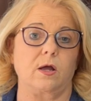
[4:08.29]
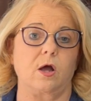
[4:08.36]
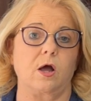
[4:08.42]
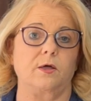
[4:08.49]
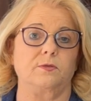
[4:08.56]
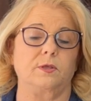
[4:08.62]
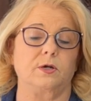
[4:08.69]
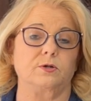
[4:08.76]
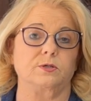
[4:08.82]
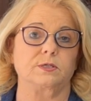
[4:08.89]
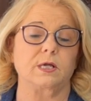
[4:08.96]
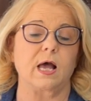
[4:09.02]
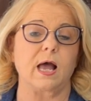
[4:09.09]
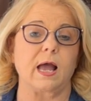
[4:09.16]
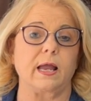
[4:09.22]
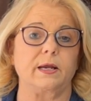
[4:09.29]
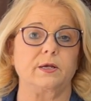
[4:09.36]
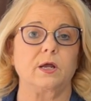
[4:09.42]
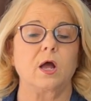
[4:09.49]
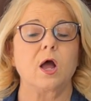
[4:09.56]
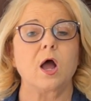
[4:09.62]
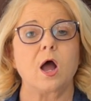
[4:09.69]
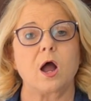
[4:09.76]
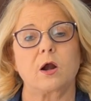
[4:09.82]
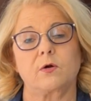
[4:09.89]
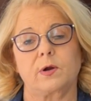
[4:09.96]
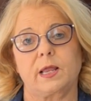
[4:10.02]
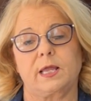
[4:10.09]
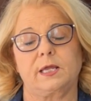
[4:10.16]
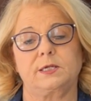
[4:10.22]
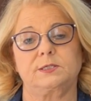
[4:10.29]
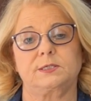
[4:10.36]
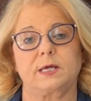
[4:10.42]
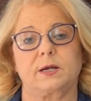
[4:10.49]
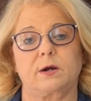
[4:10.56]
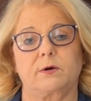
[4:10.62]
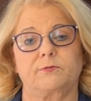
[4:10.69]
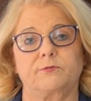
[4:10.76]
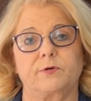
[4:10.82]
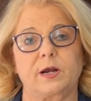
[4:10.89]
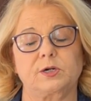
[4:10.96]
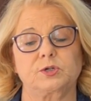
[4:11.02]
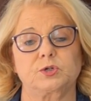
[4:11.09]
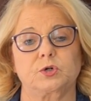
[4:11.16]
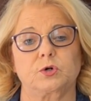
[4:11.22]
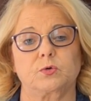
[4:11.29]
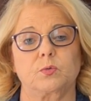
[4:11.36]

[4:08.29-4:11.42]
on their side are eggs that are fresher,